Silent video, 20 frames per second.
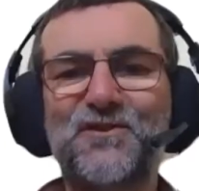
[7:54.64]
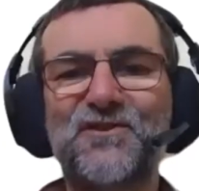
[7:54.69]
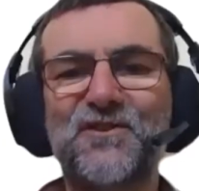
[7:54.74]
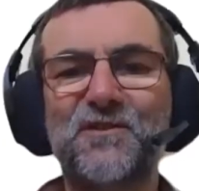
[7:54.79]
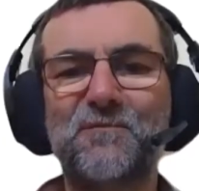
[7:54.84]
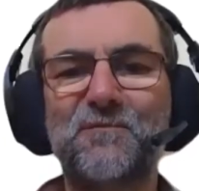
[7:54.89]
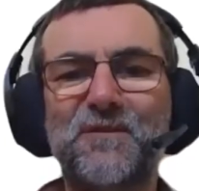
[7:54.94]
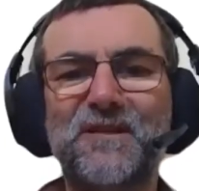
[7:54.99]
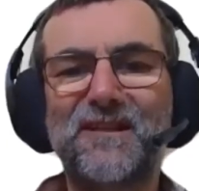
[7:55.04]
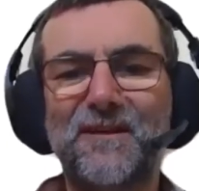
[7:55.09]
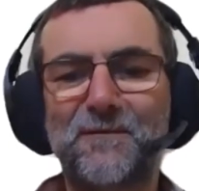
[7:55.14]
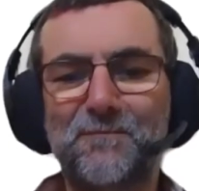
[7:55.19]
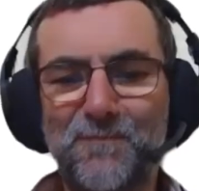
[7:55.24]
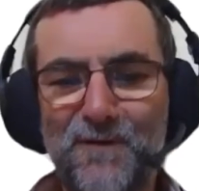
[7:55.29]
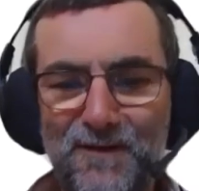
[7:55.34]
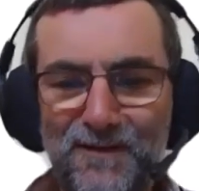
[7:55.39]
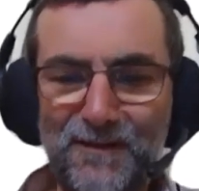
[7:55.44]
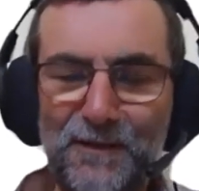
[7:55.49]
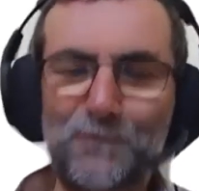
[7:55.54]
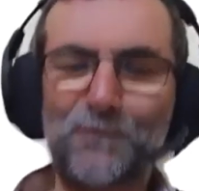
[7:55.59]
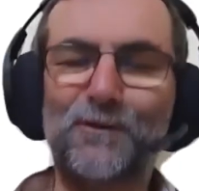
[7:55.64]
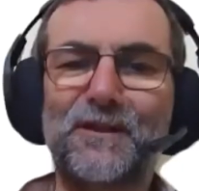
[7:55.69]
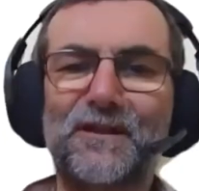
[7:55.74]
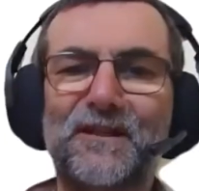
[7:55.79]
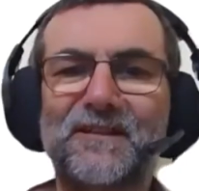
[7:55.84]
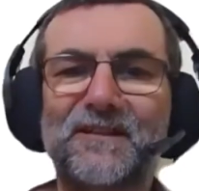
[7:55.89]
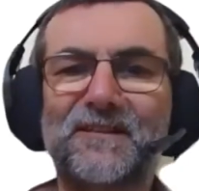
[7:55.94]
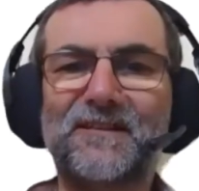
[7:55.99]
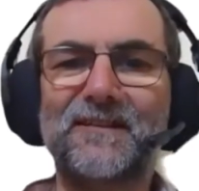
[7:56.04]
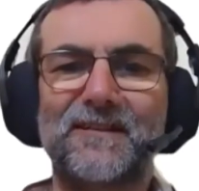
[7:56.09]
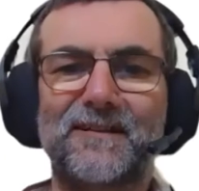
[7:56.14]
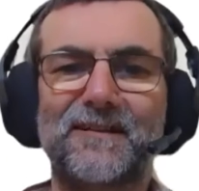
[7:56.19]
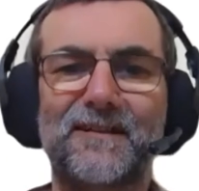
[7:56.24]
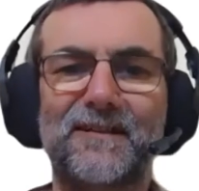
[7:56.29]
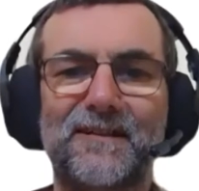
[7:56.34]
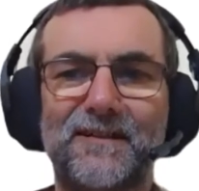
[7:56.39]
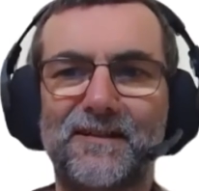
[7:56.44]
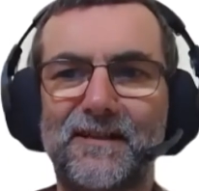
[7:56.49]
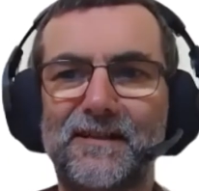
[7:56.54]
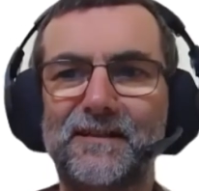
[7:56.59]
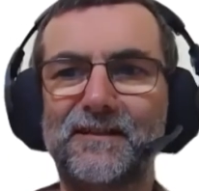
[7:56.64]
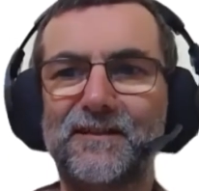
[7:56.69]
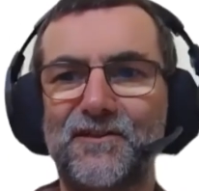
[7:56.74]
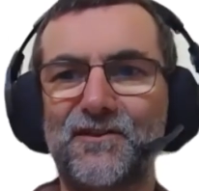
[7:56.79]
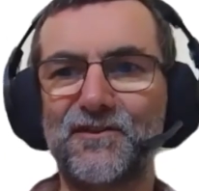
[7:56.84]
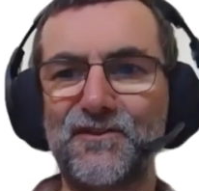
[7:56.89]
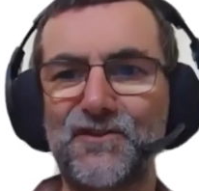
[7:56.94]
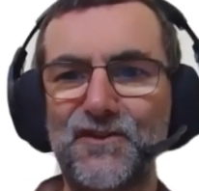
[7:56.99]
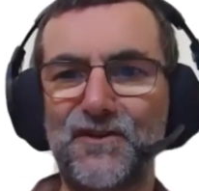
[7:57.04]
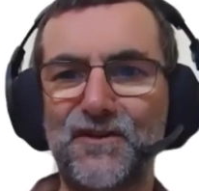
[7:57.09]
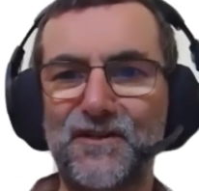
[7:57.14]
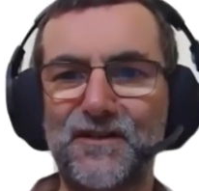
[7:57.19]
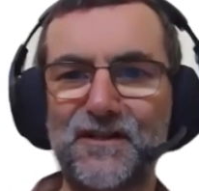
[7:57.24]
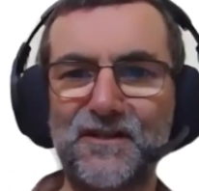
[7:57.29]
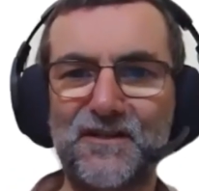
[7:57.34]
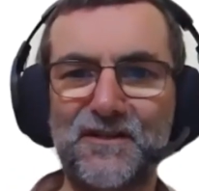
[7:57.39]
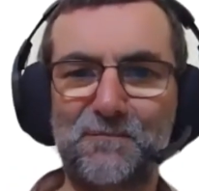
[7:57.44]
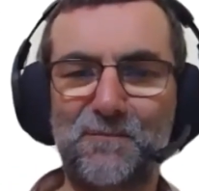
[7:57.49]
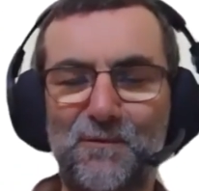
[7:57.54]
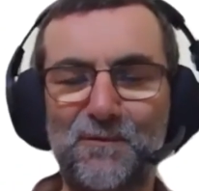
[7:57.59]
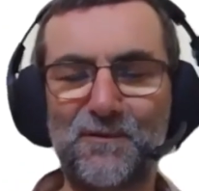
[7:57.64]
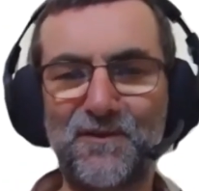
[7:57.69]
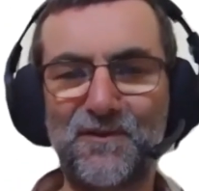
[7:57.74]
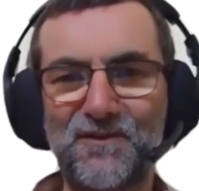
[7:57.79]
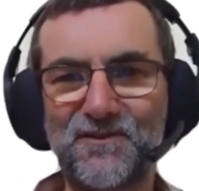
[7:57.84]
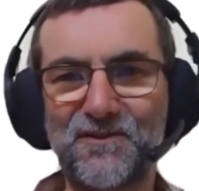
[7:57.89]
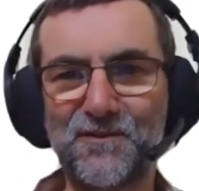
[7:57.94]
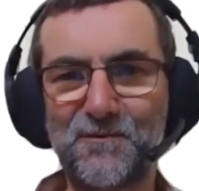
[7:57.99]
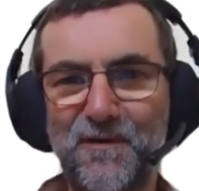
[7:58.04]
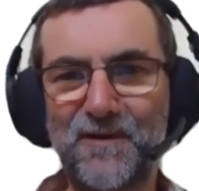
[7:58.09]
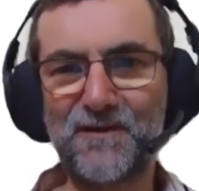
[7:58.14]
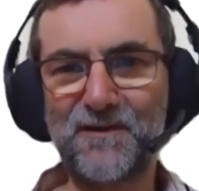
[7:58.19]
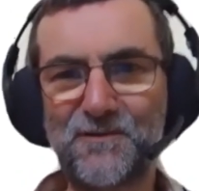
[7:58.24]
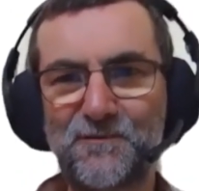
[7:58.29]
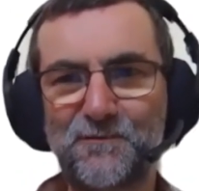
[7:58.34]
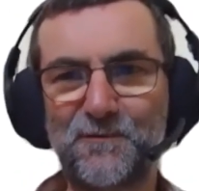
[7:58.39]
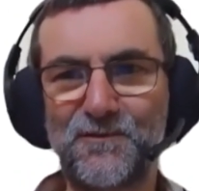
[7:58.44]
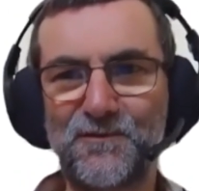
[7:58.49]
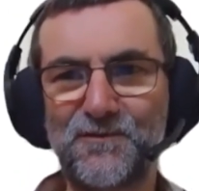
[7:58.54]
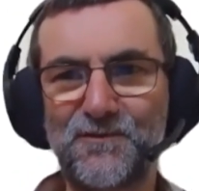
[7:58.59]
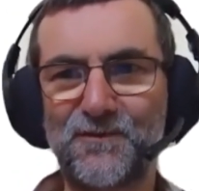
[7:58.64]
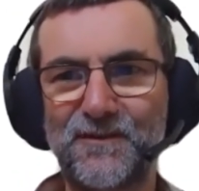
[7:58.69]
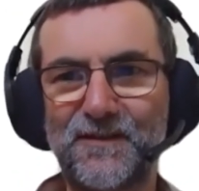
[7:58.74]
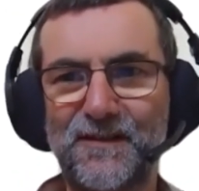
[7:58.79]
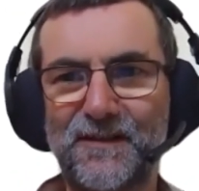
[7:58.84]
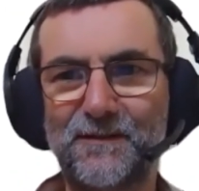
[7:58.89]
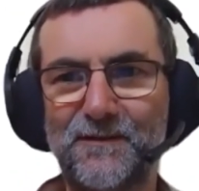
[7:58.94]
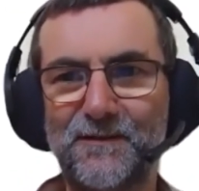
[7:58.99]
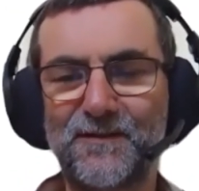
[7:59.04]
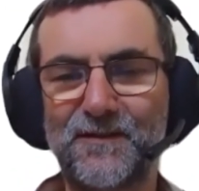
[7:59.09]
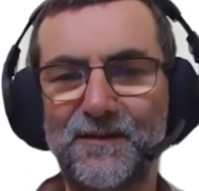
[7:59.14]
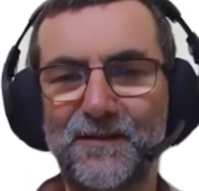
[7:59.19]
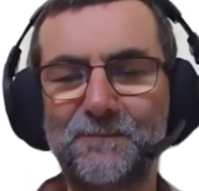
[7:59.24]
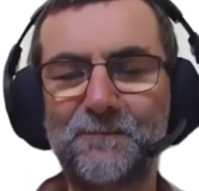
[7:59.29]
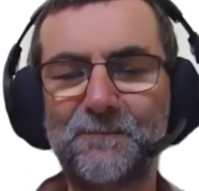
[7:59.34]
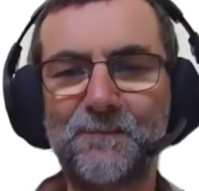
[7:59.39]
to be like bilingual in, English and Chinese are probably the two best ones right now, aren't they?